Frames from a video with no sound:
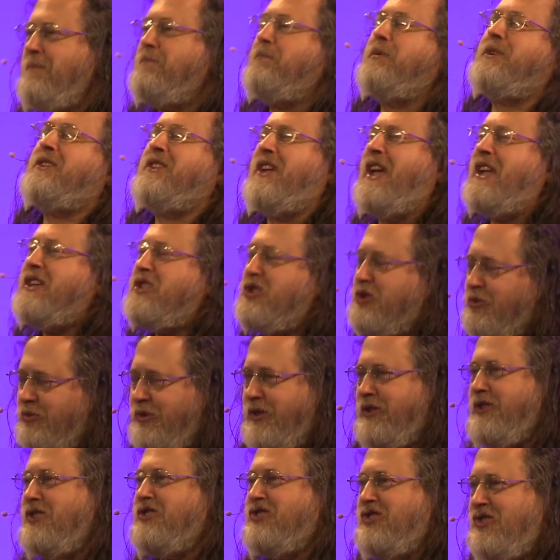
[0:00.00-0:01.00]

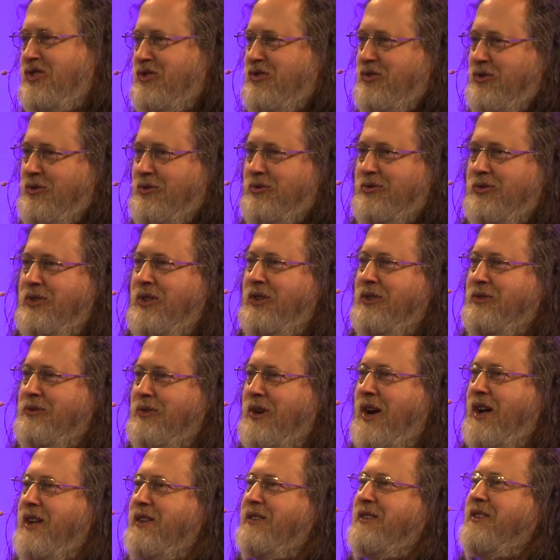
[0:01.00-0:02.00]
potentially listened to,
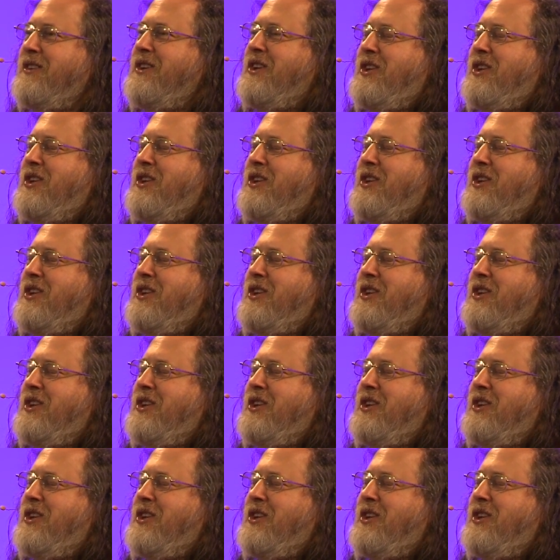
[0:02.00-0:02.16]
right?